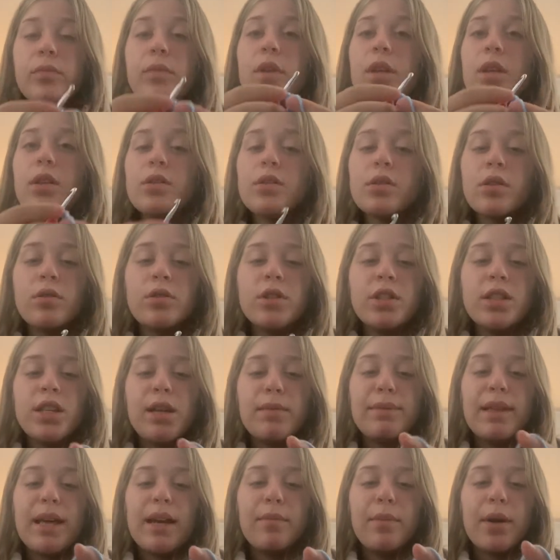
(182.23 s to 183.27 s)
So just
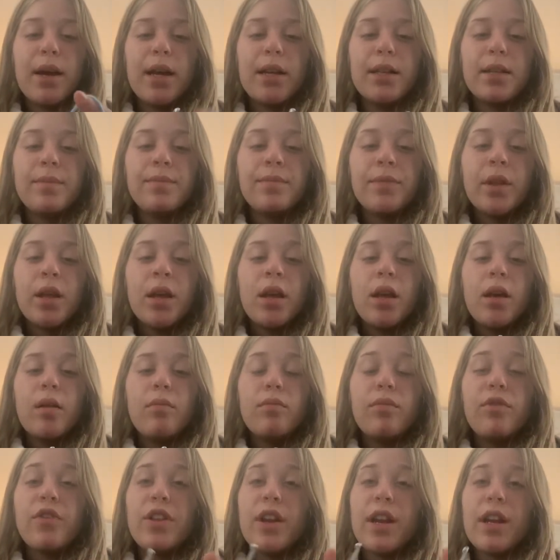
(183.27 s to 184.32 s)
keep that in mind.
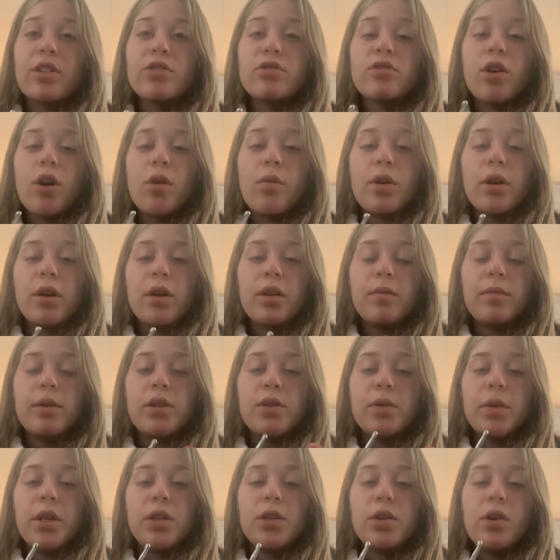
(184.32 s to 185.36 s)
For the next row, we're going to be
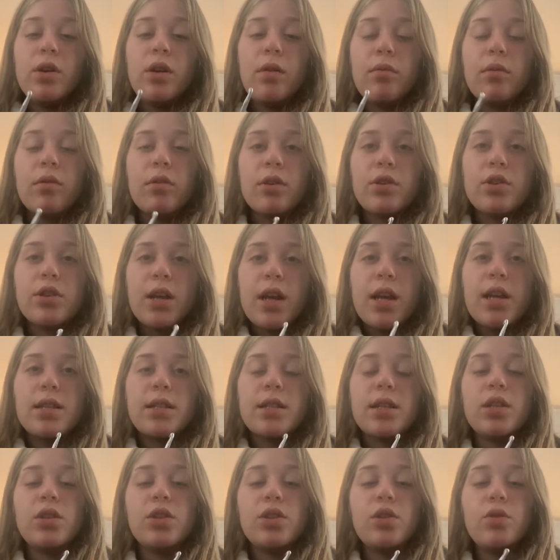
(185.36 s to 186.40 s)
doing 2 double crochets
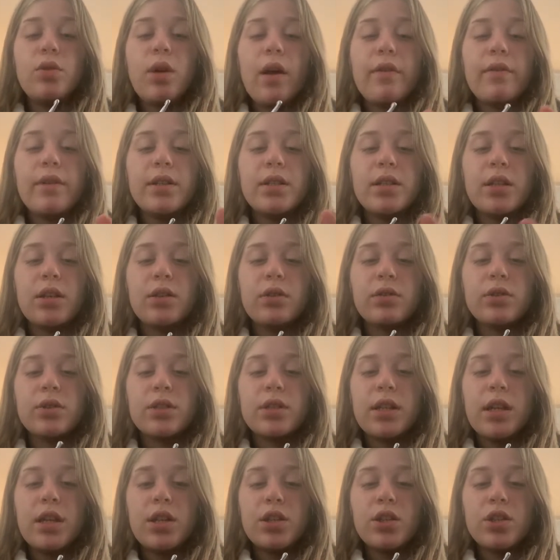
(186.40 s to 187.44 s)
into every single
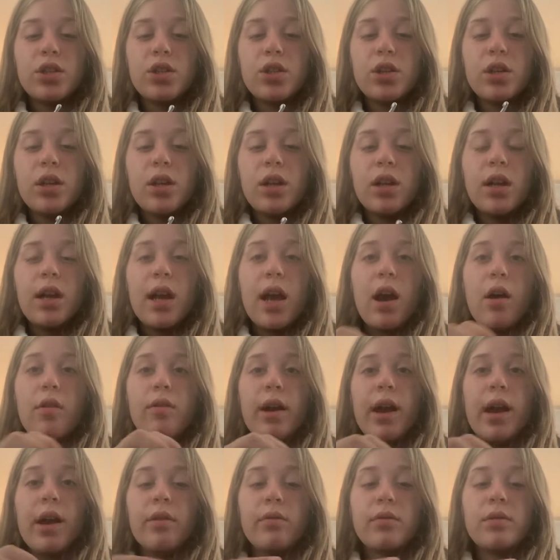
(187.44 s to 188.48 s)
stitch
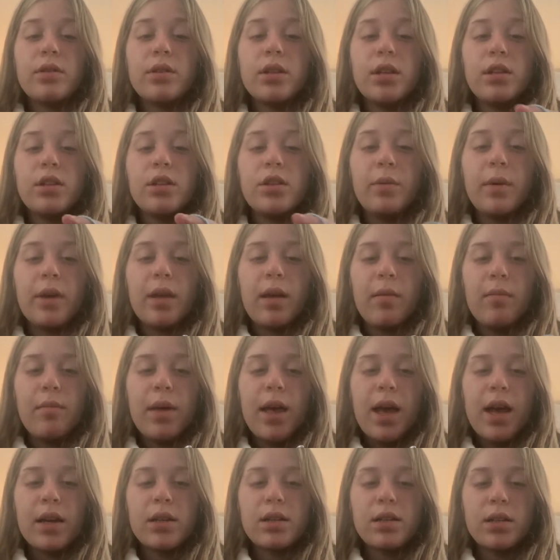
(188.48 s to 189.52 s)
around until we get
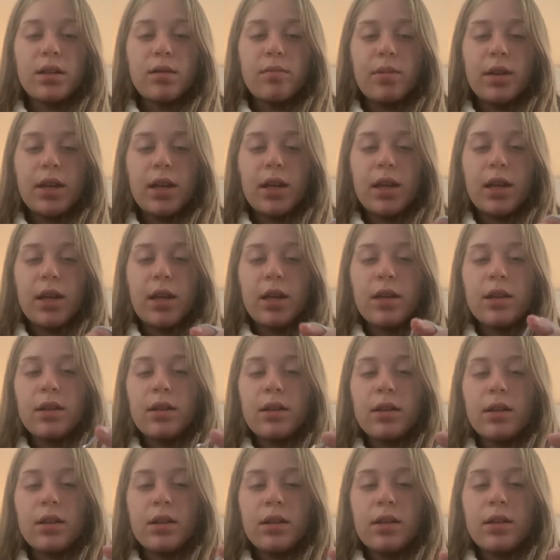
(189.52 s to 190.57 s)
back to the beginning.
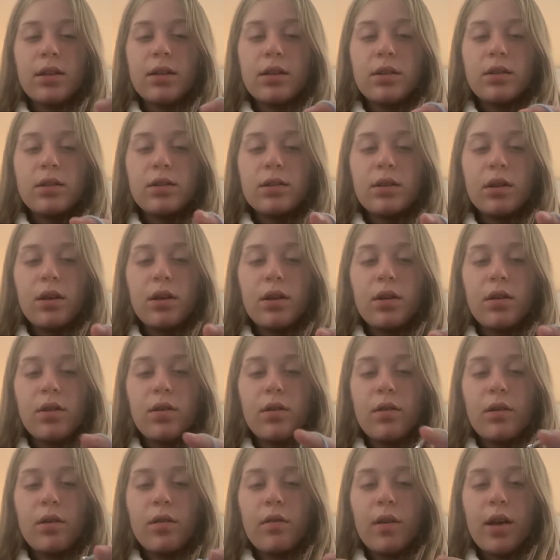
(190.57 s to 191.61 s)
So
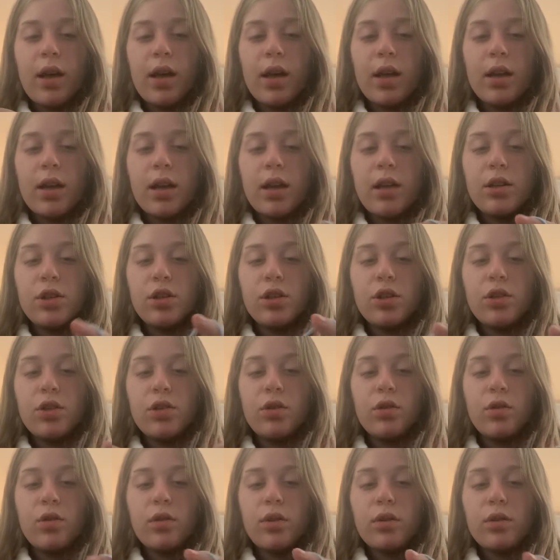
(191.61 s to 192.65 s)
go ahead and
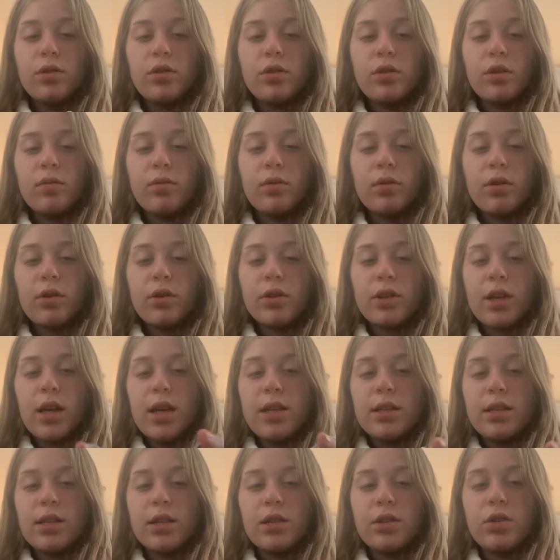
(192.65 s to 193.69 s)
do 2 double
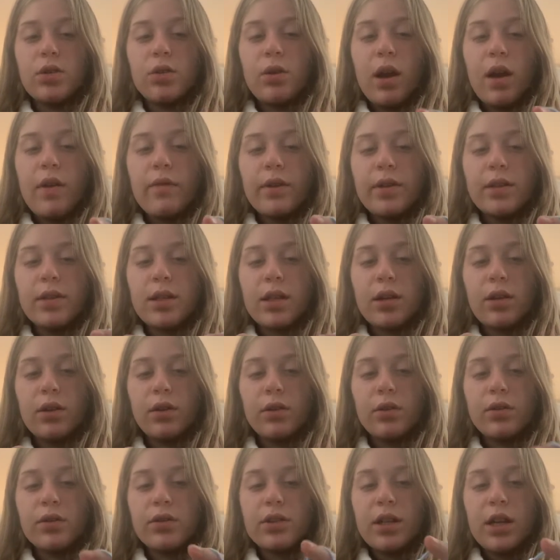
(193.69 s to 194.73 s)
crochets into every
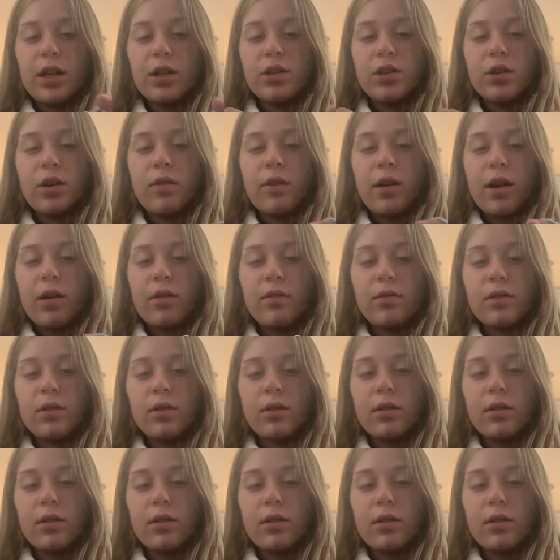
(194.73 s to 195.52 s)
single stitch around.